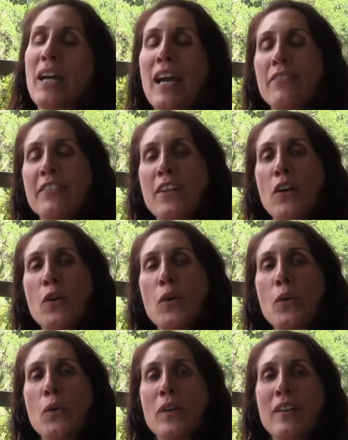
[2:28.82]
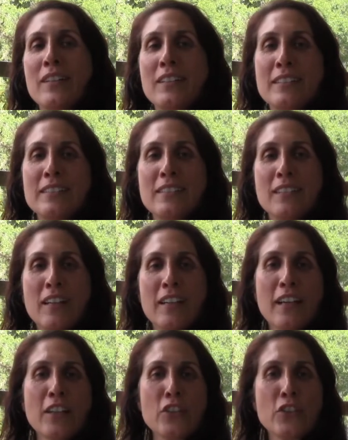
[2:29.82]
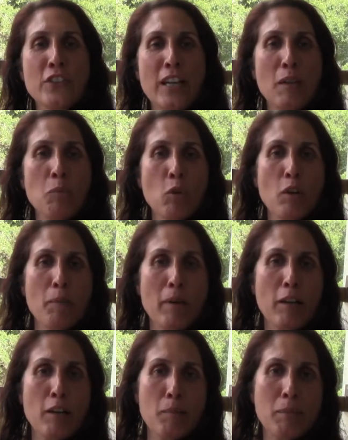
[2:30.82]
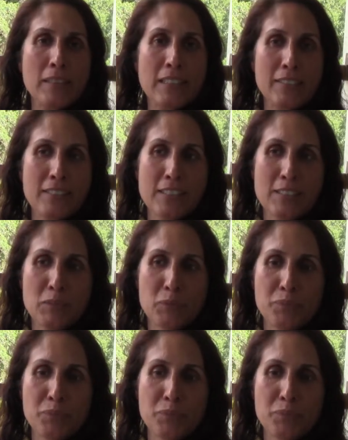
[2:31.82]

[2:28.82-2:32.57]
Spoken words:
have to go and understand more about our beliefs.